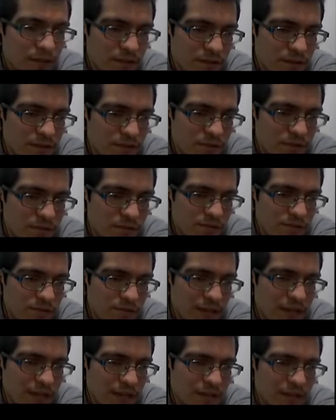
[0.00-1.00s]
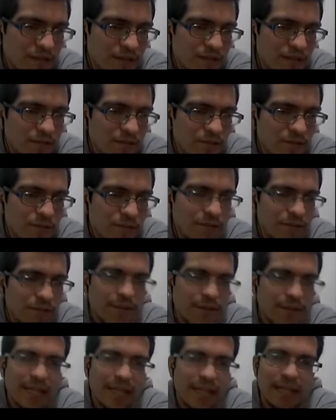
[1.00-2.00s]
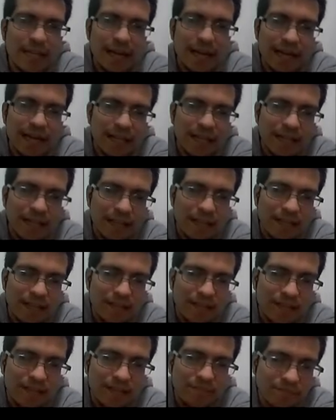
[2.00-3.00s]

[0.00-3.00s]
you can query like a